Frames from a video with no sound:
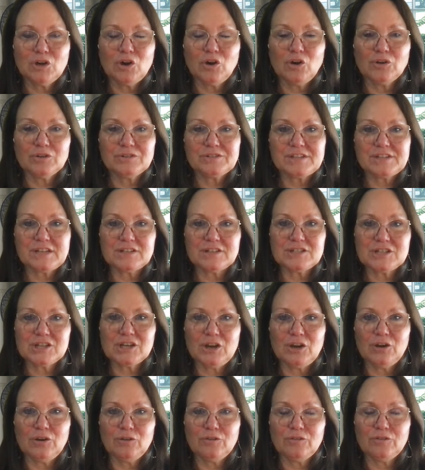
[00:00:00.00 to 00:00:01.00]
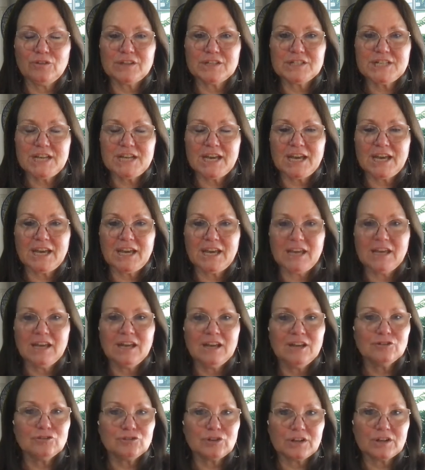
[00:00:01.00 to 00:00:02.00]
all set to go for the day,
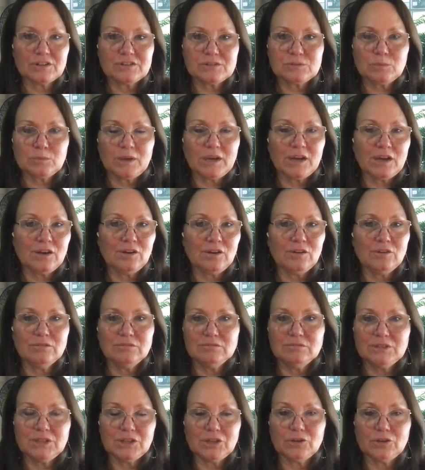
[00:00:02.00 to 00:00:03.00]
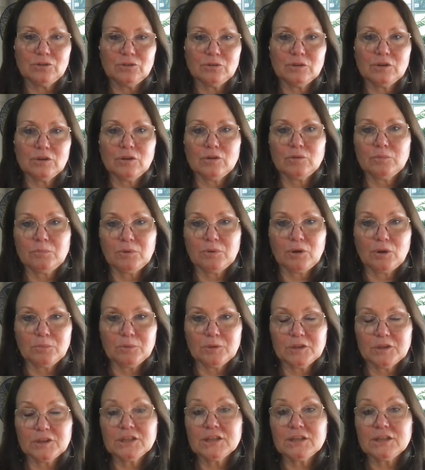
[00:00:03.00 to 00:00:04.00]
dressed well,
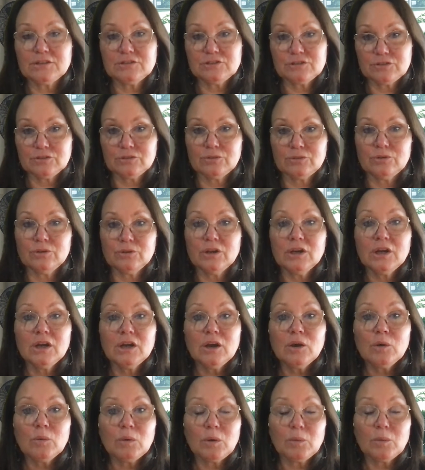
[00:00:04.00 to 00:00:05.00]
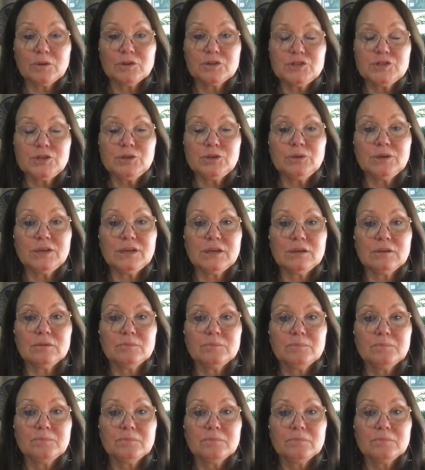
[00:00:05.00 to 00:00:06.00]
appropriately to what we're doing.